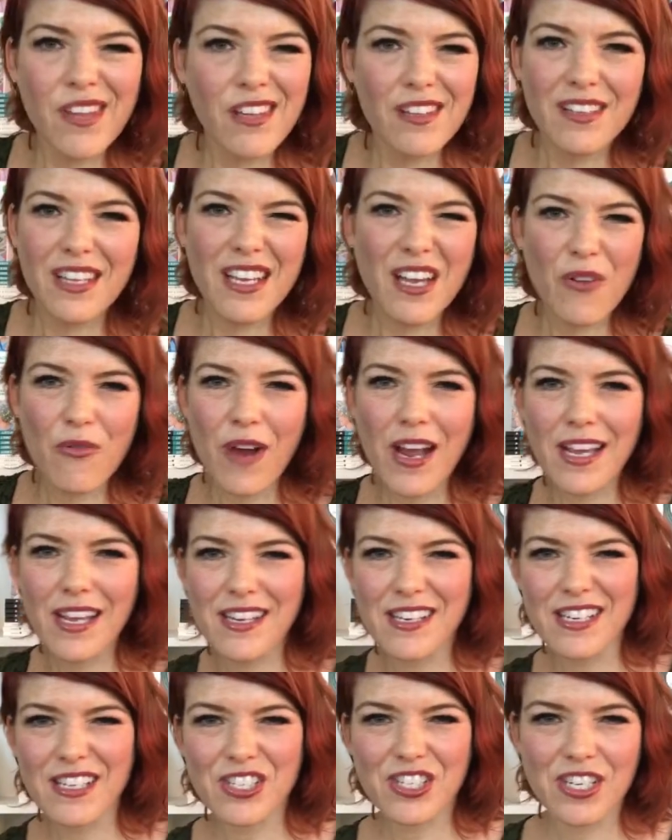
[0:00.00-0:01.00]
like a
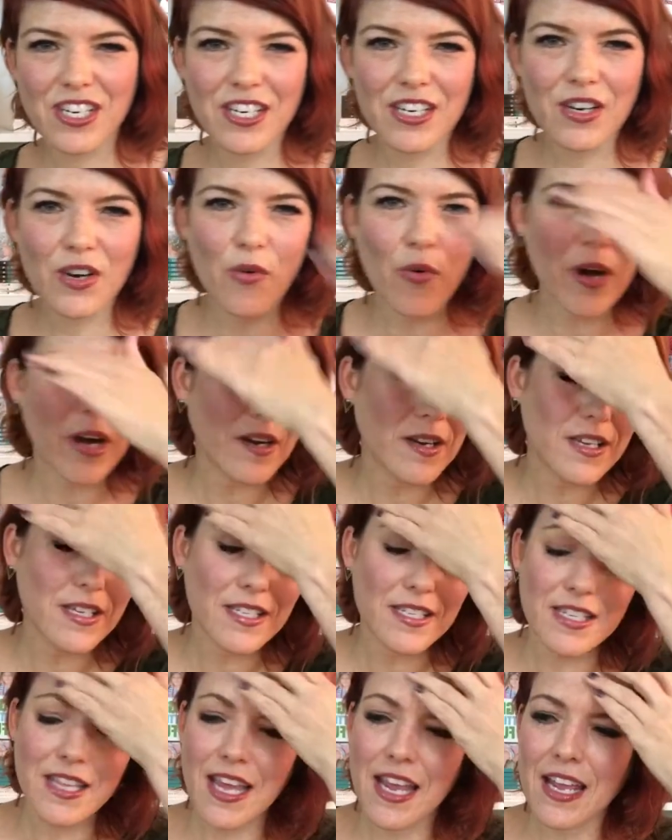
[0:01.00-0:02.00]
recognition and an
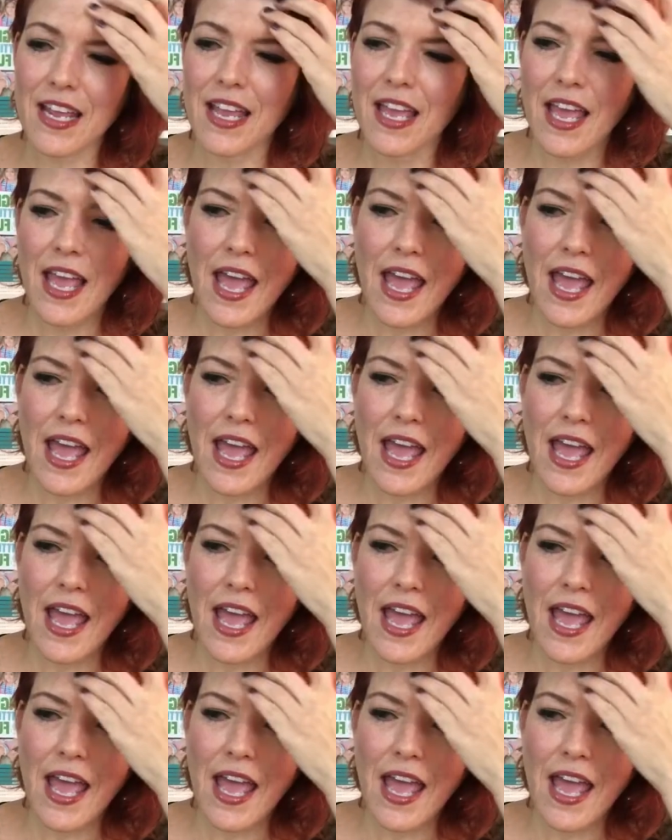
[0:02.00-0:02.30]
awareness thing.